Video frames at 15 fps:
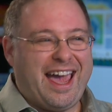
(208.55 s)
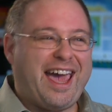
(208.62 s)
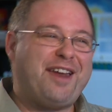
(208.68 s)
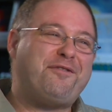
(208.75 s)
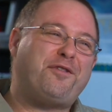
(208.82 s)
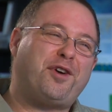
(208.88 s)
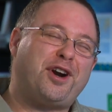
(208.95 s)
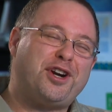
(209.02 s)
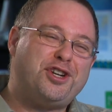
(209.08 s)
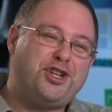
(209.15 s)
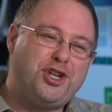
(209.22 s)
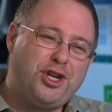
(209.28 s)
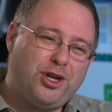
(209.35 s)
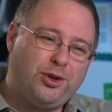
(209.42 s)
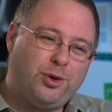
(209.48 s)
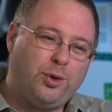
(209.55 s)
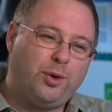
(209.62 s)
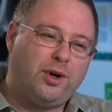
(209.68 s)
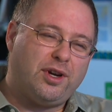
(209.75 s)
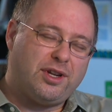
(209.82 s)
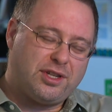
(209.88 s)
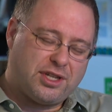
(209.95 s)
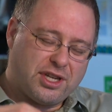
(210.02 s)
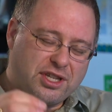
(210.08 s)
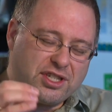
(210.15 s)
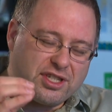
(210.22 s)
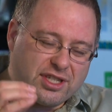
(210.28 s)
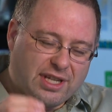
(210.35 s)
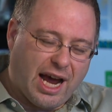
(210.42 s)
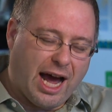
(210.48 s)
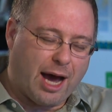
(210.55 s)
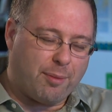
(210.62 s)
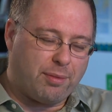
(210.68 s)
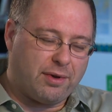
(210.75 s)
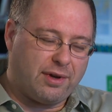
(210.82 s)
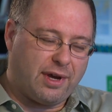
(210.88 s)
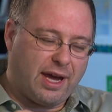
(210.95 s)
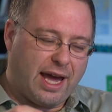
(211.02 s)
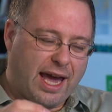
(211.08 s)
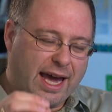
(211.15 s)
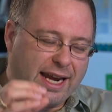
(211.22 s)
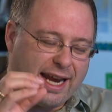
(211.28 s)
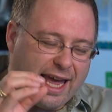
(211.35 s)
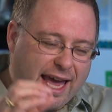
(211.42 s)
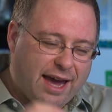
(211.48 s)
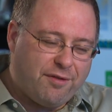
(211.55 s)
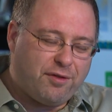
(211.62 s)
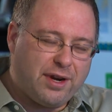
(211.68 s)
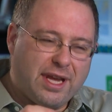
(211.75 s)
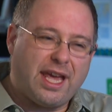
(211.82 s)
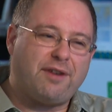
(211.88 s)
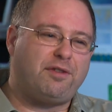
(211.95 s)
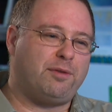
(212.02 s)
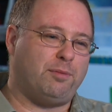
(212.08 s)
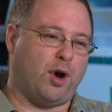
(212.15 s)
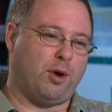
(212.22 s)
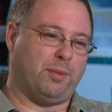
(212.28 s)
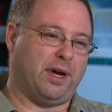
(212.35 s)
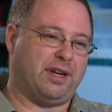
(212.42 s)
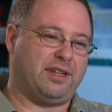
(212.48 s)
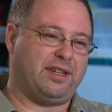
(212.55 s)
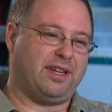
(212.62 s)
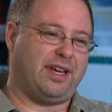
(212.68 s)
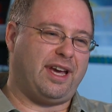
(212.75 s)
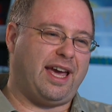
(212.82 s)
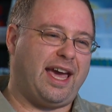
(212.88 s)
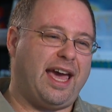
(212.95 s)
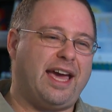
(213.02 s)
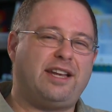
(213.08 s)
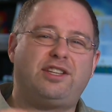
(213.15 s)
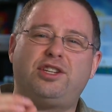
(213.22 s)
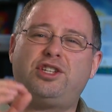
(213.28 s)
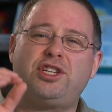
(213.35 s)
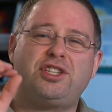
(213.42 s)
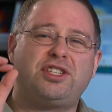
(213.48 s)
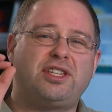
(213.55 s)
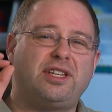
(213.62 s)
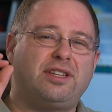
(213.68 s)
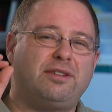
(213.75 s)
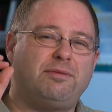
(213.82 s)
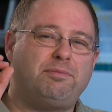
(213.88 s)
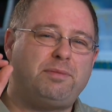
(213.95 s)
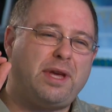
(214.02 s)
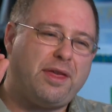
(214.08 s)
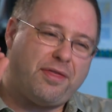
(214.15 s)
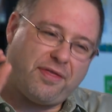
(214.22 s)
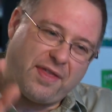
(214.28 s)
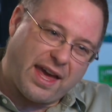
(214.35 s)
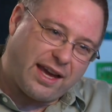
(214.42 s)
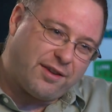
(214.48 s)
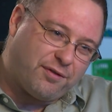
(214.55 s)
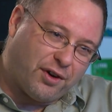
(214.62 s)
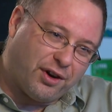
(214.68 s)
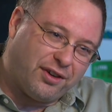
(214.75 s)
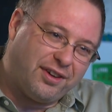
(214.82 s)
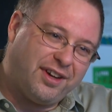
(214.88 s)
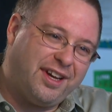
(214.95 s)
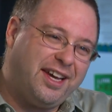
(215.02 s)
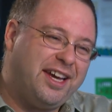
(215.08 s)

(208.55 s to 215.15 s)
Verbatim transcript: And for a Jew to stop at every given moment and to just be thankful,